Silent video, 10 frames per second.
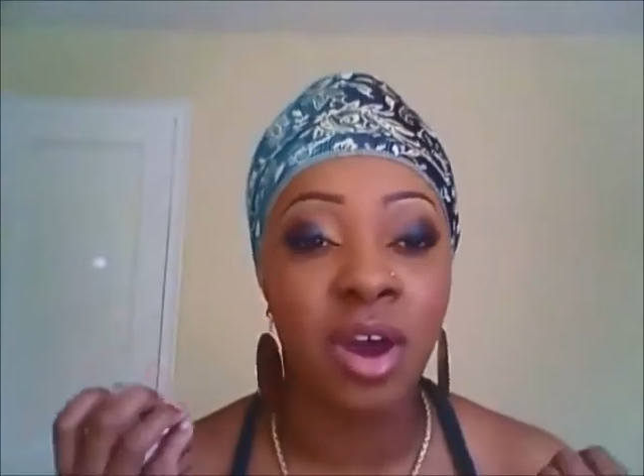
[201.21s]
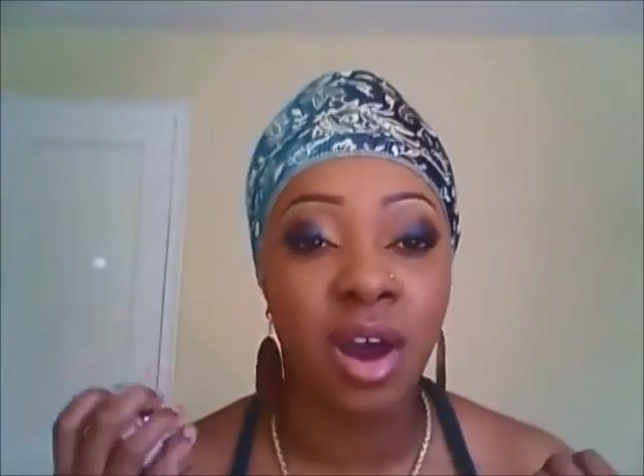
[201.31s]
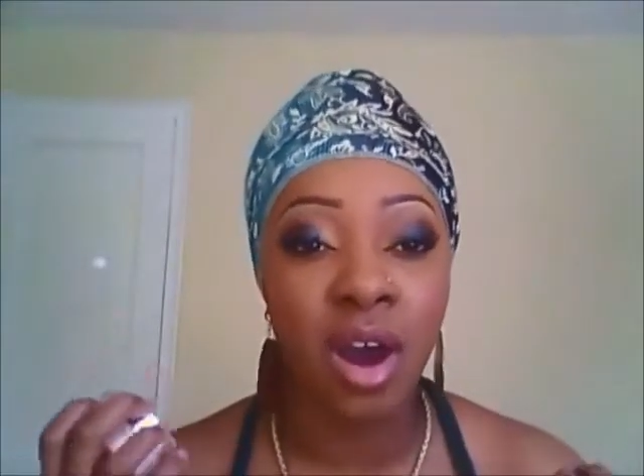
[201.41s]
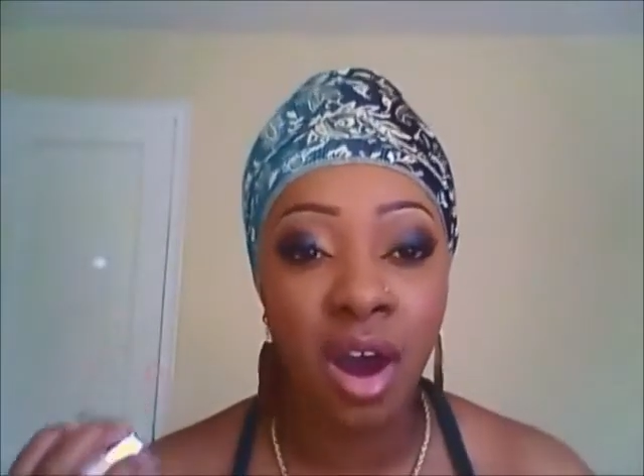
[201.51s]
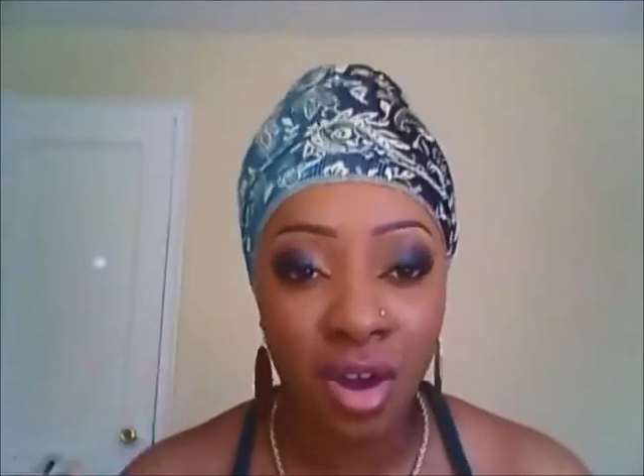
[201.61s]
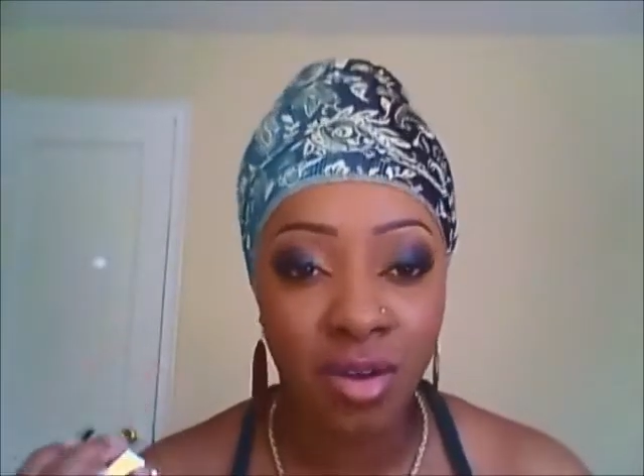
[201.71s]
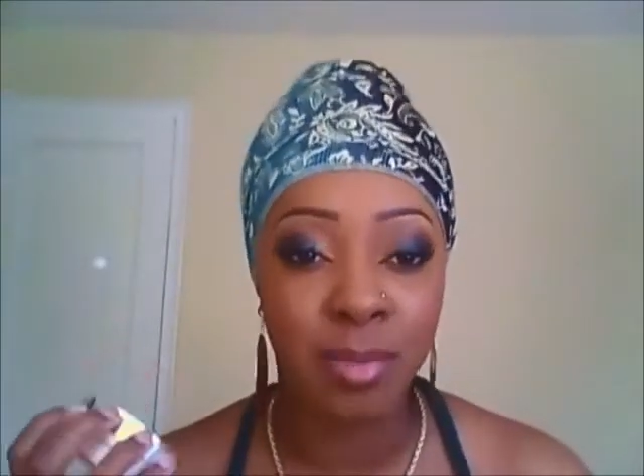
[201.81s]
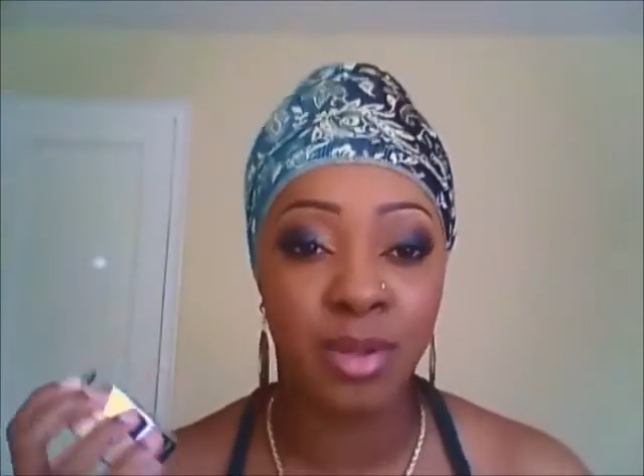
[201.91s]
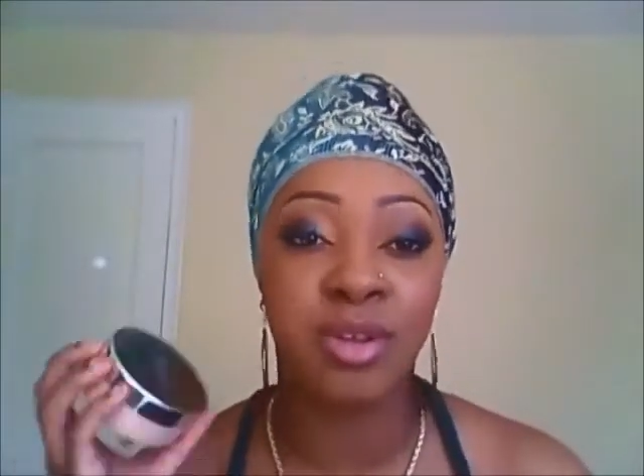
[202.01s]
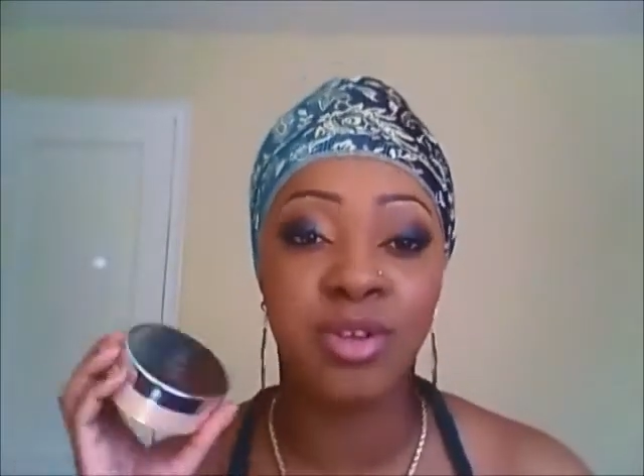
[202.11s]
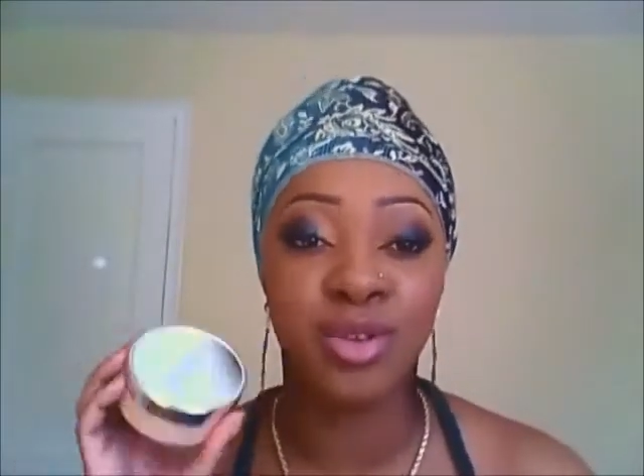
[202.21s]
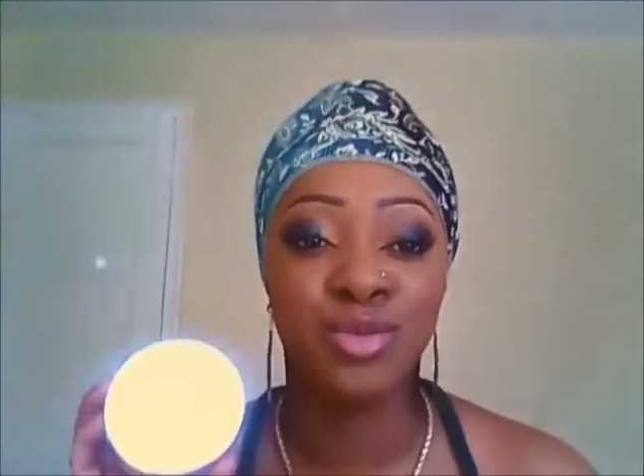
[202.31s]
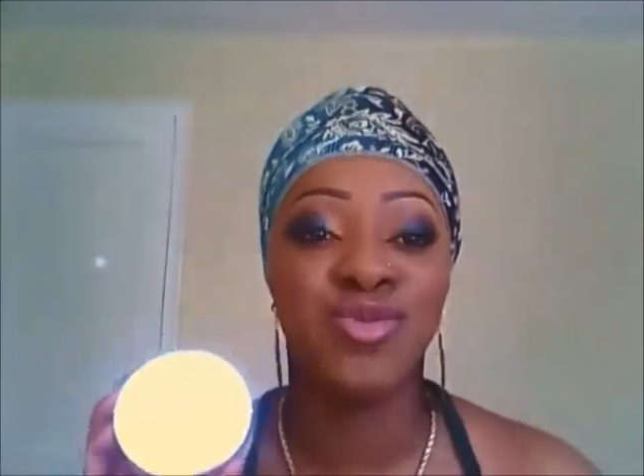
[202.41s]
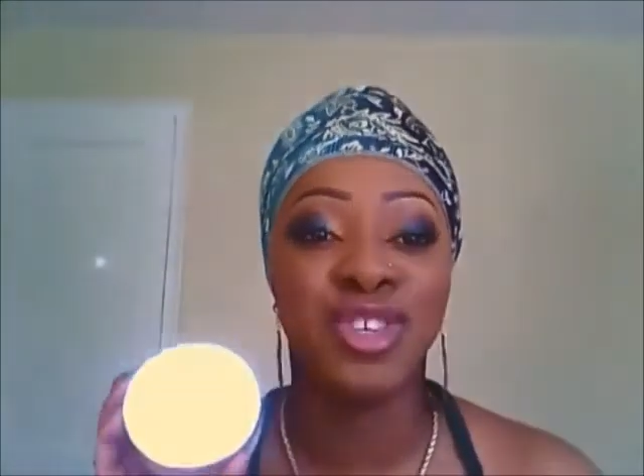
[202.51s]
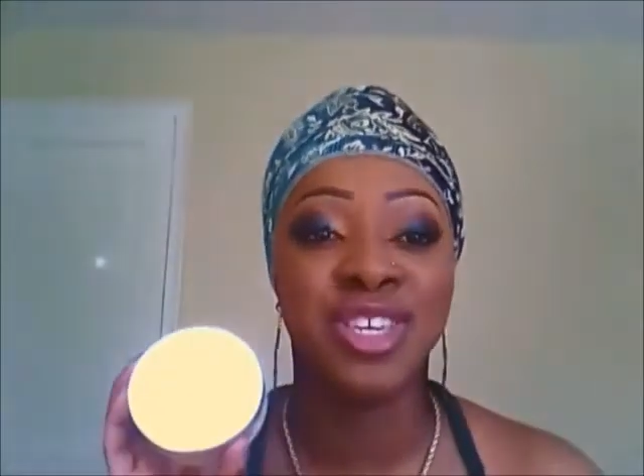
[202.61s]
horrible
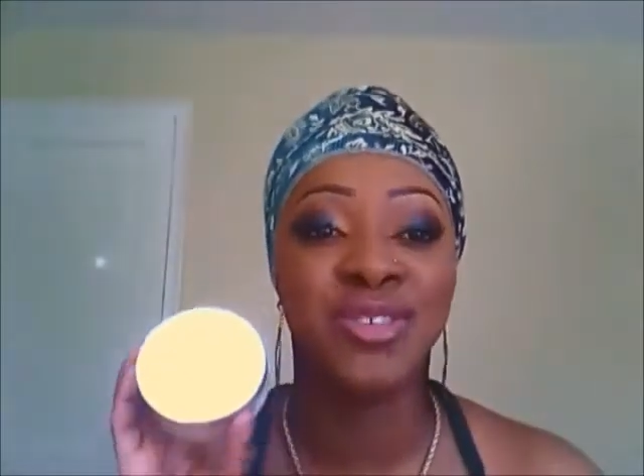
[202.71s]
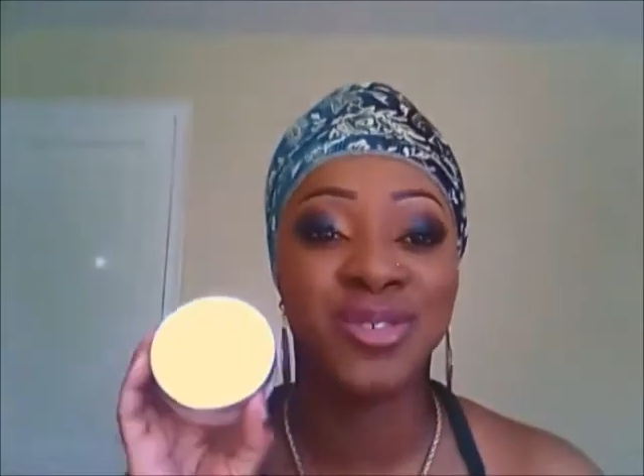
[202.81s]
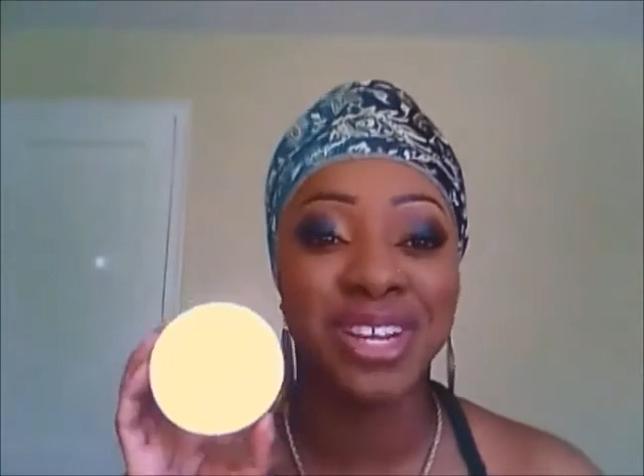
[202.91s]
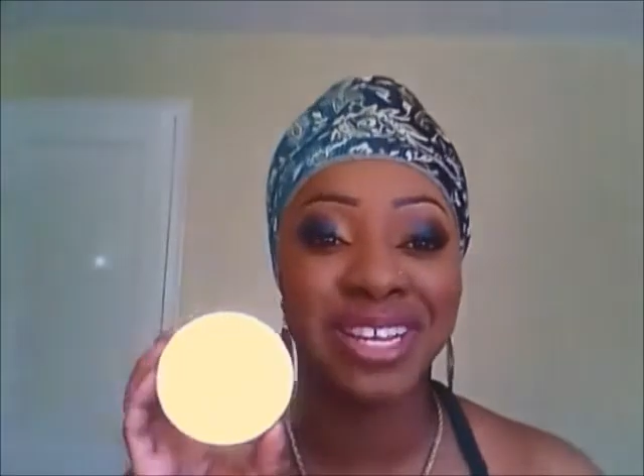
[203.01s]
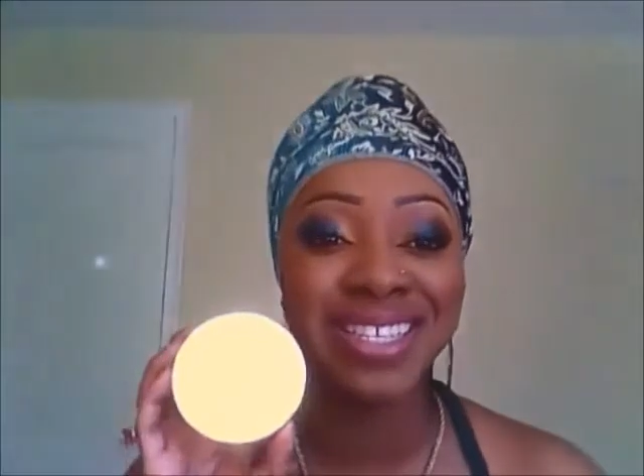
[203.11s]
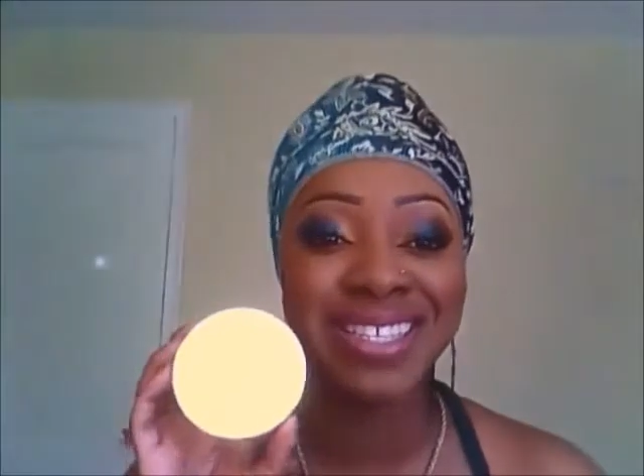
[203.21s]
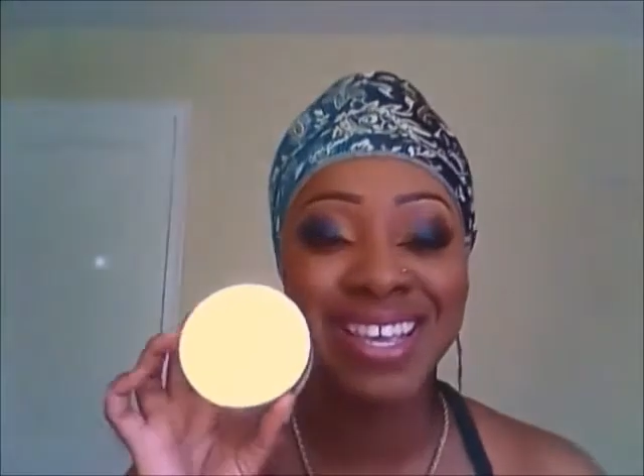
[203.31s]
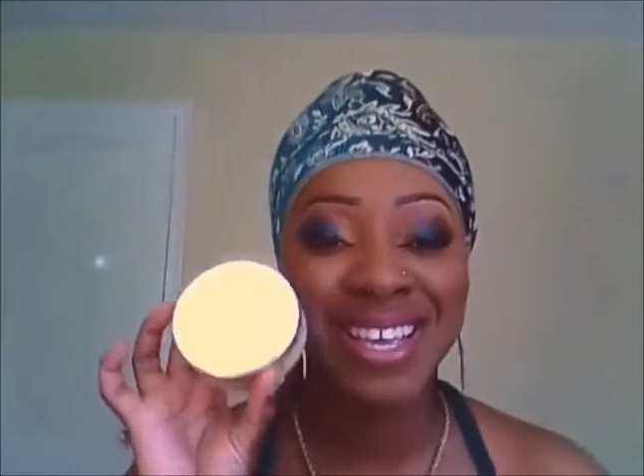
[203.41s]
UV rays.